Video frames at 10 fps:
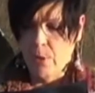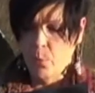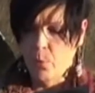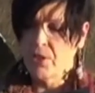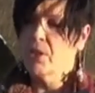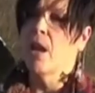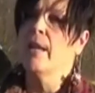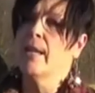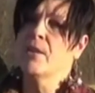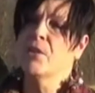we will tie
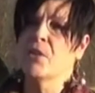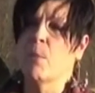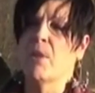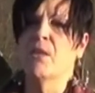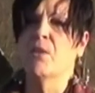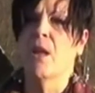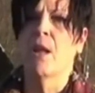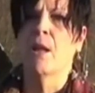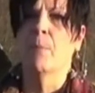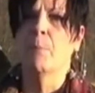into some of these
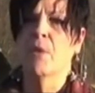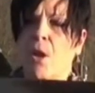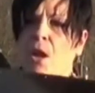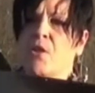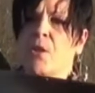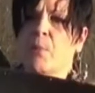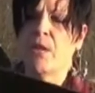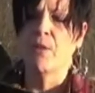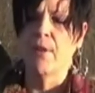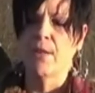concepts
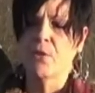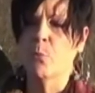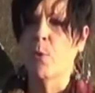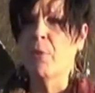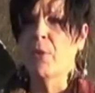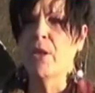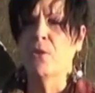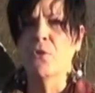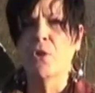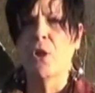and events throughout the
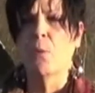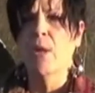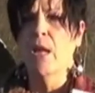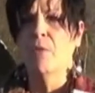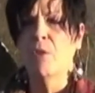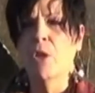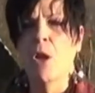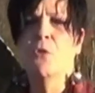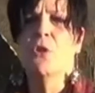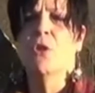year. So you go to